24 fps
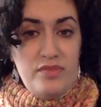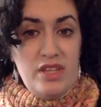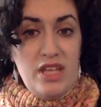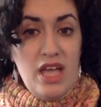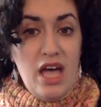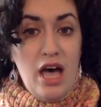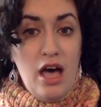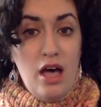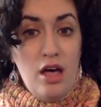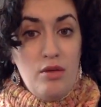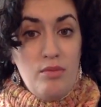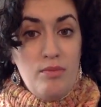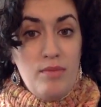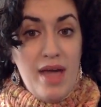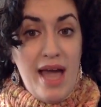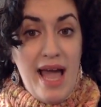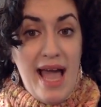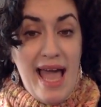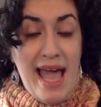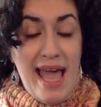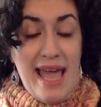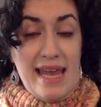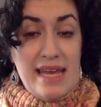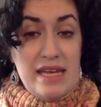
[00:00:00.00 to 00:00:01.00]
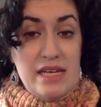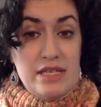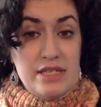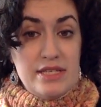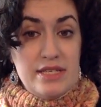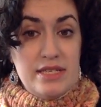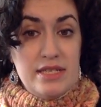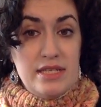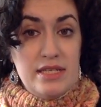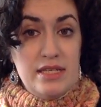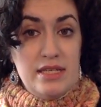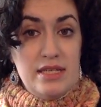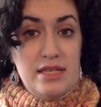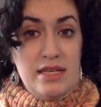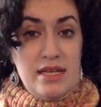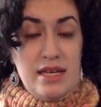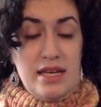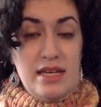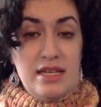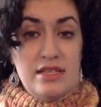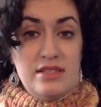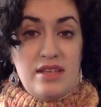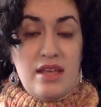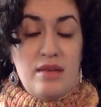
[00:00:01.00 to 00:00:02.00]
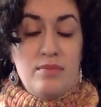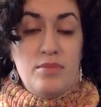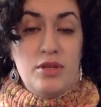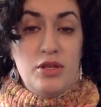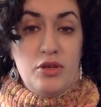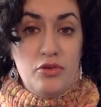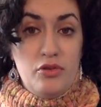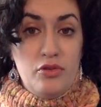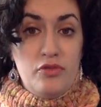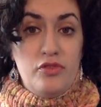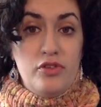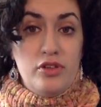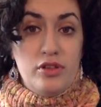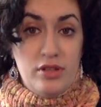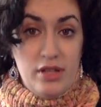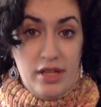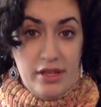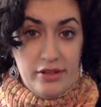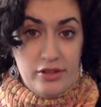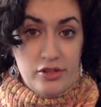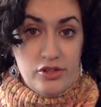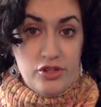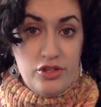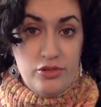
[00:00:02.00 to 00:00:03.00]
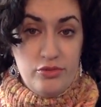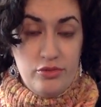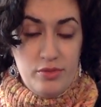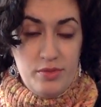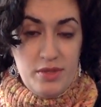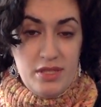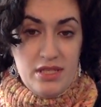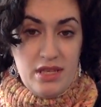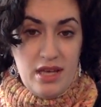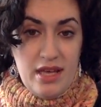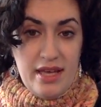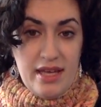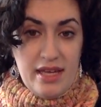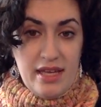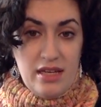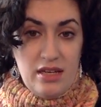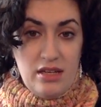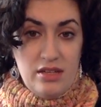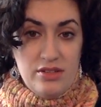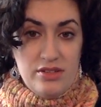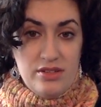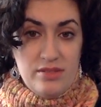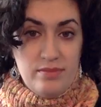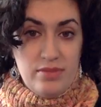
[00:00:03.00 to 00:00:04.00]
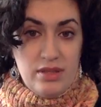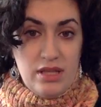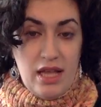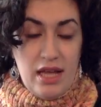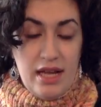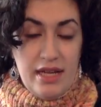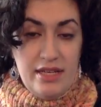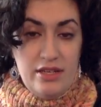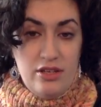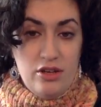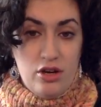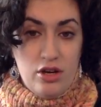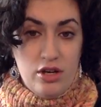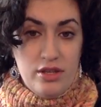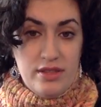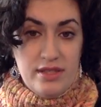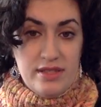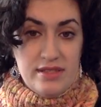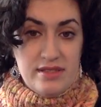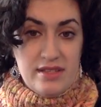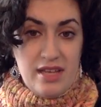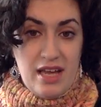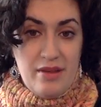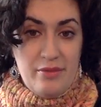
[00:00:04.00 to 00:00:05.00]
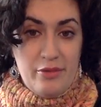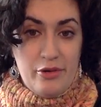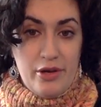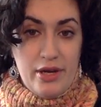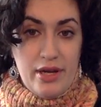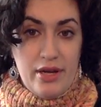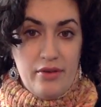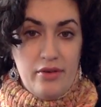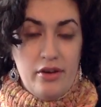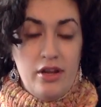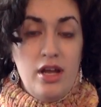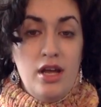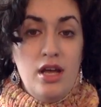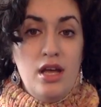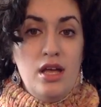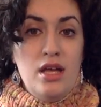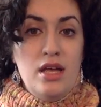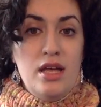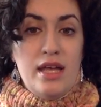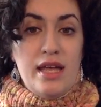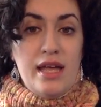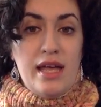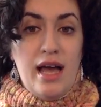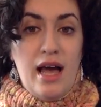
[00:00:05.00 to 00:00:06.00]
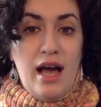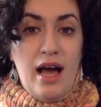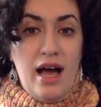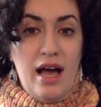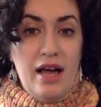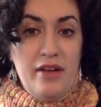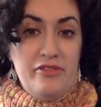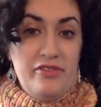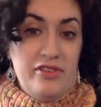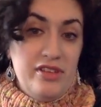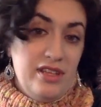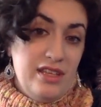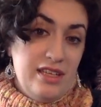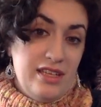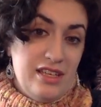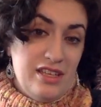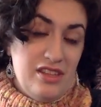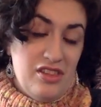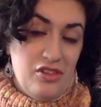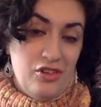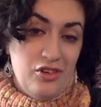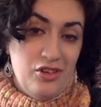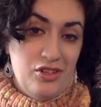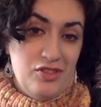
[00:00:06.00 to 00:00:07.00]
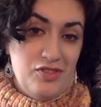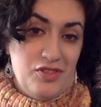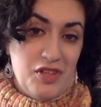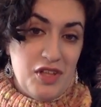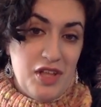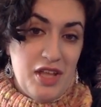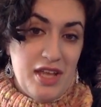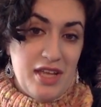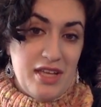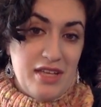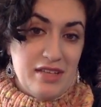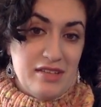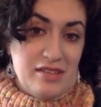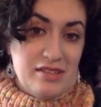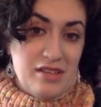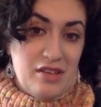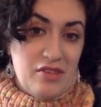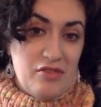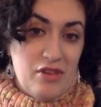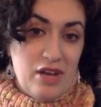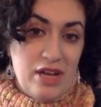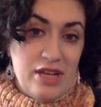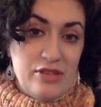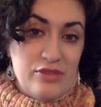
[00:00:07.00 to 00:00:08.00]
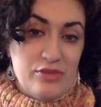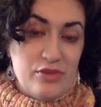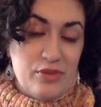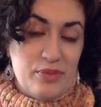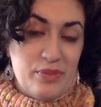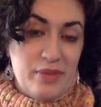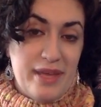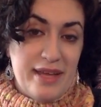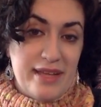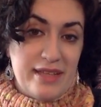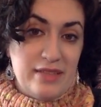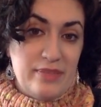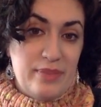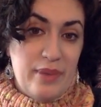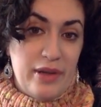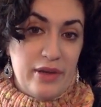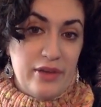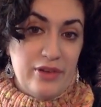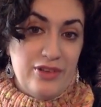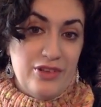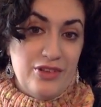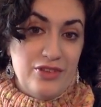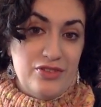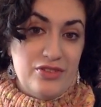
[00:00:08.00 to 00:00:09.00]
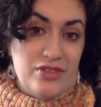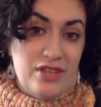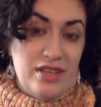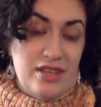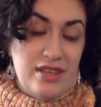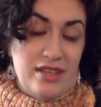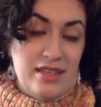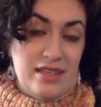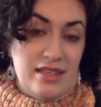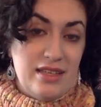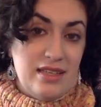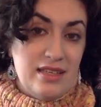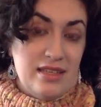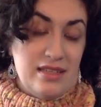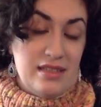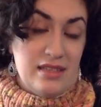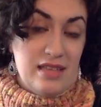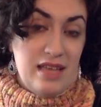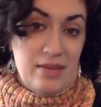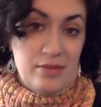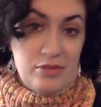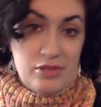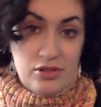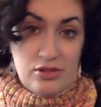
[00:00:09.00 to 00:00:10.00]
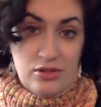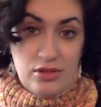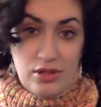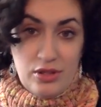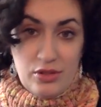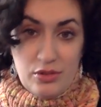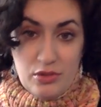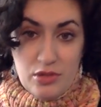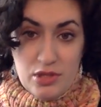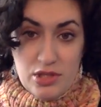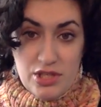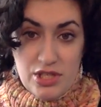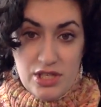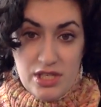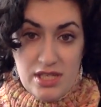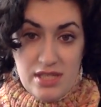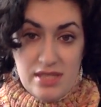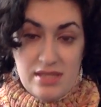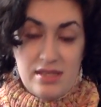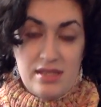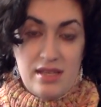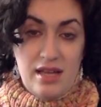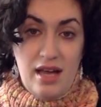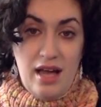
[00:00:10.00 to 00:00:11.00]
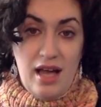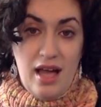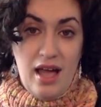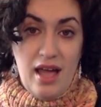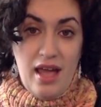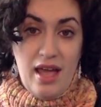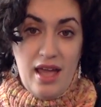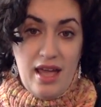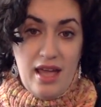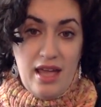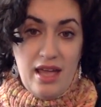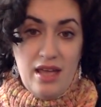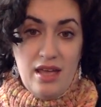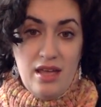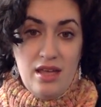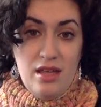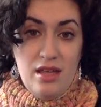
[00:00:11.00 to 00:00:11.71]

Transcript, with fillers: um, and it is a beautiful color. She will be dyeing it on some plied yarn this time around. I feel like it looks like a sunrise with black speckles. I think it's absolutely gorgeous. I